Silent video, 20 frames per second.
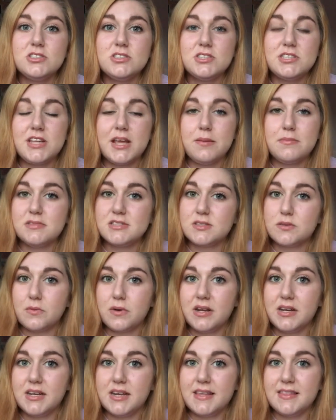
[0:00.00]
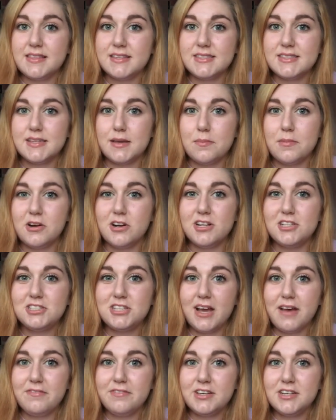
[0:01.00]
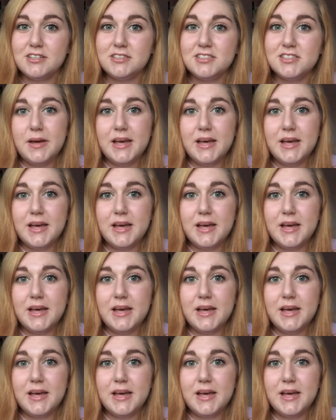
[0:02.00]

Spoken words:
same as the one in the summer at Sheffield.